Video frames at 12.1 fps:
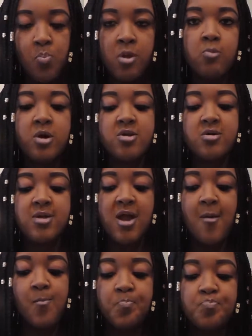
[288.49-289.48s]
and whether or
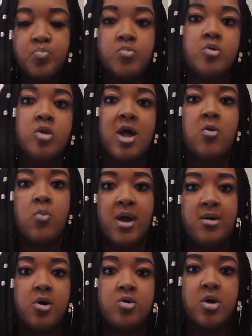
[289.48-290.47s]
not you like
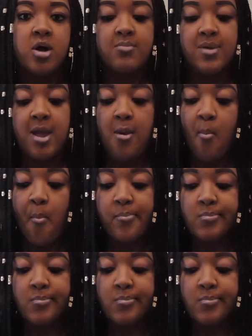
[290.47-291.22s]
white or dark meat.